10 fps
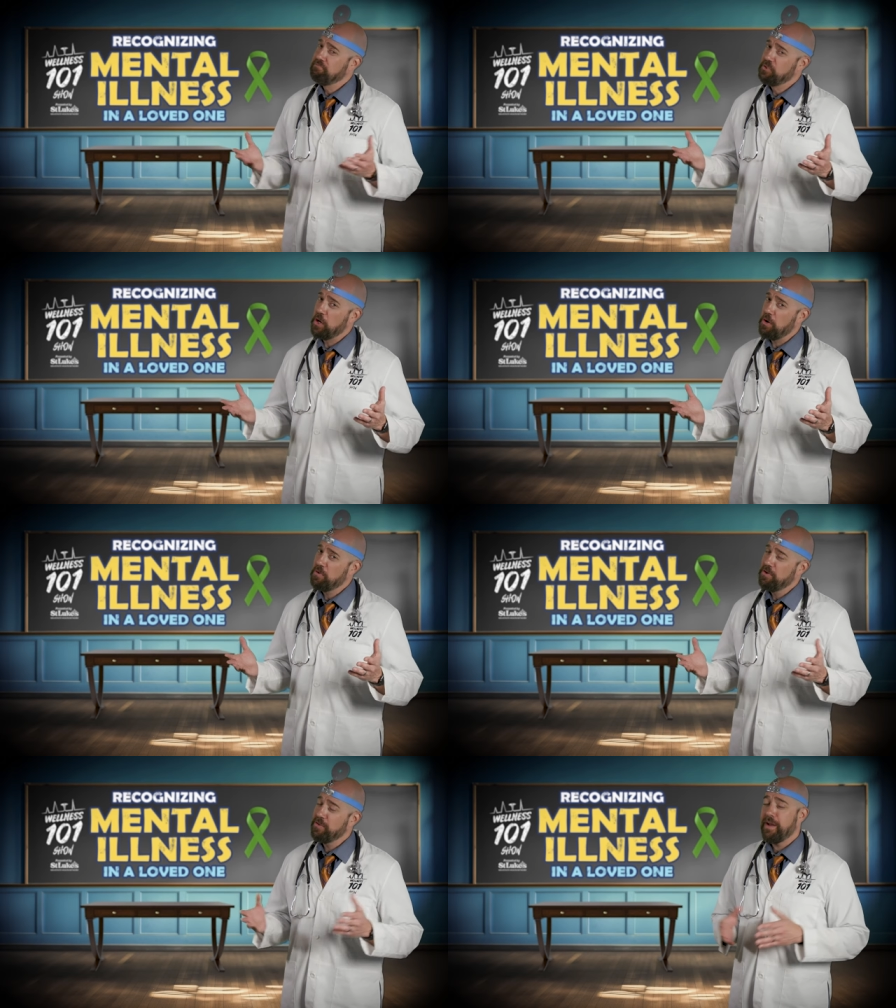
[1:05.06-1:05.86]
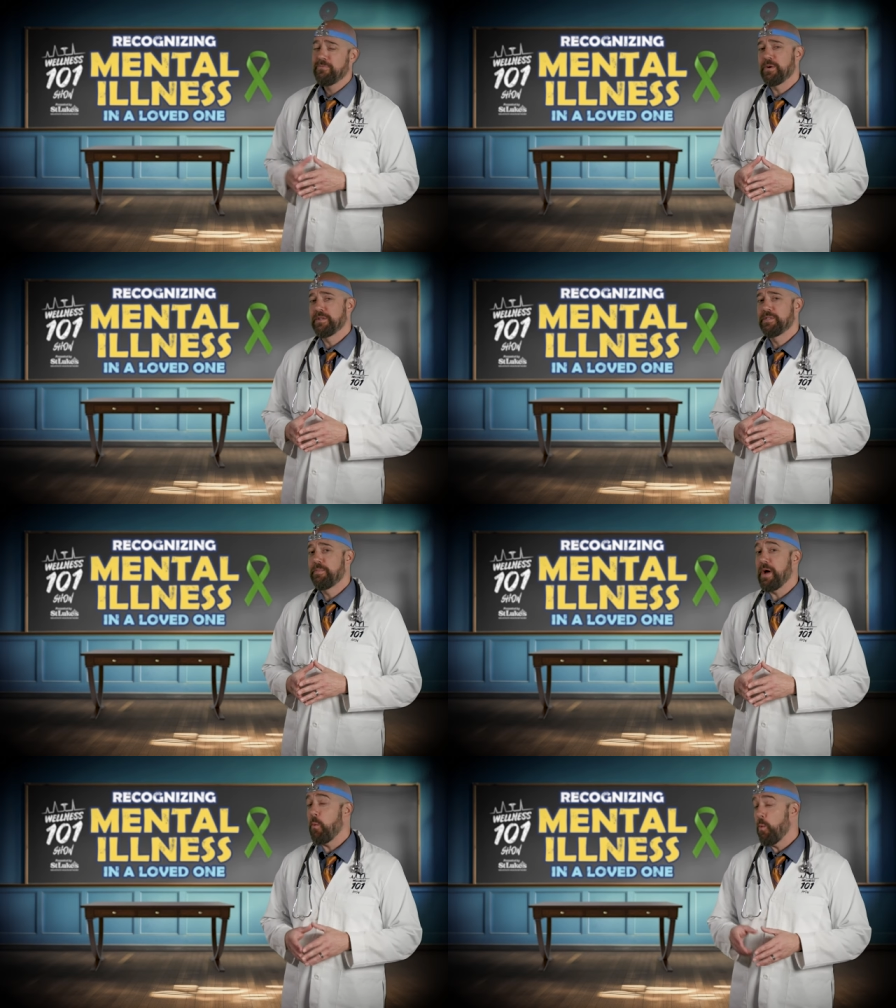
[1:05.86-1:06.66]
Talk with your loved ones
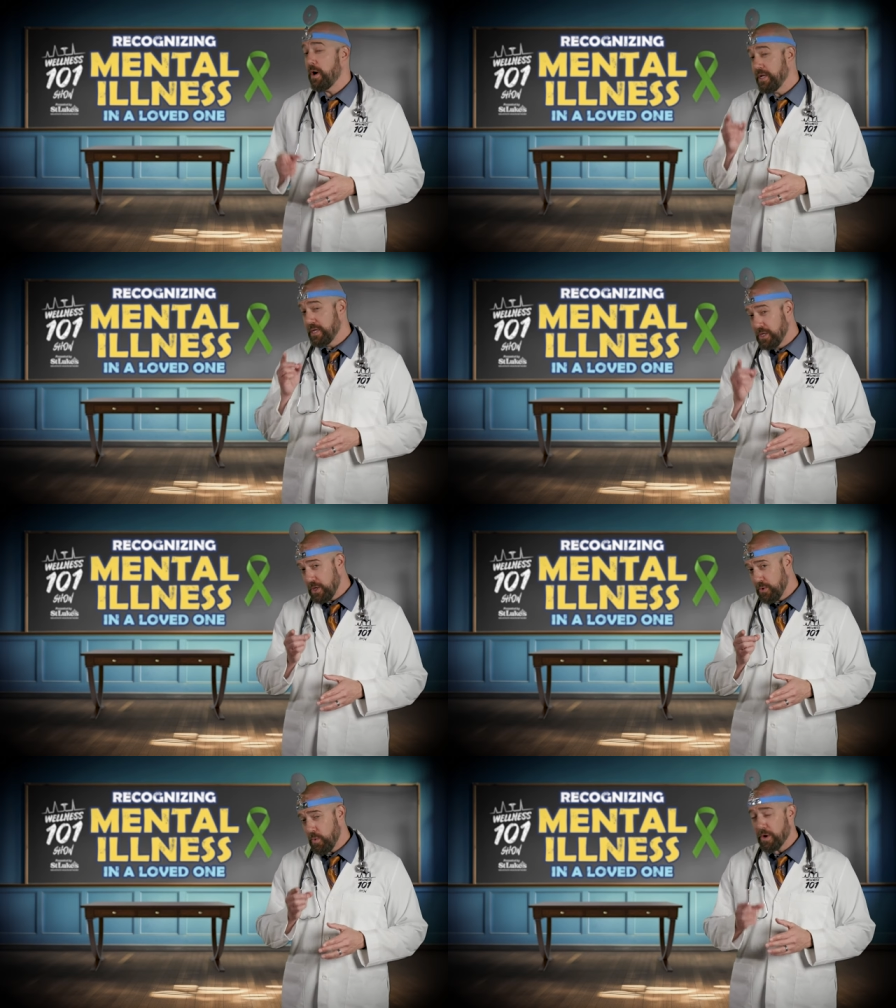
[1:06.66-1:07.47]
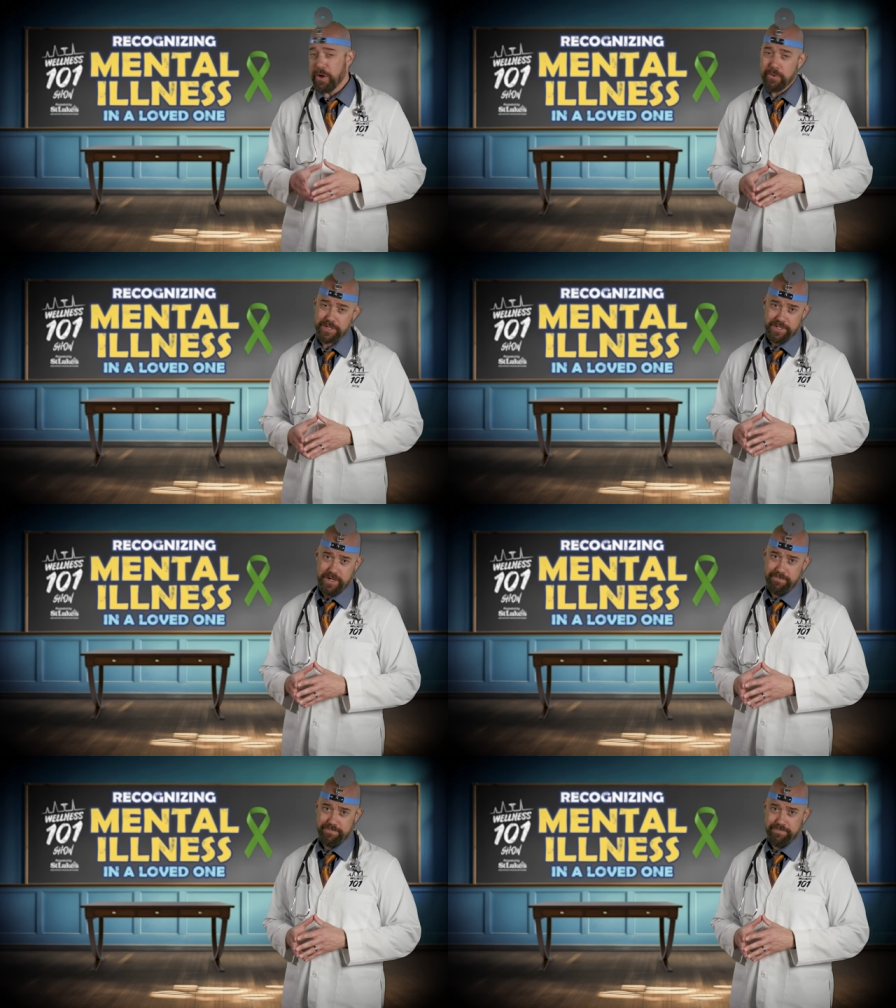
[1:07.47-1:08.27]
about what you are noticing.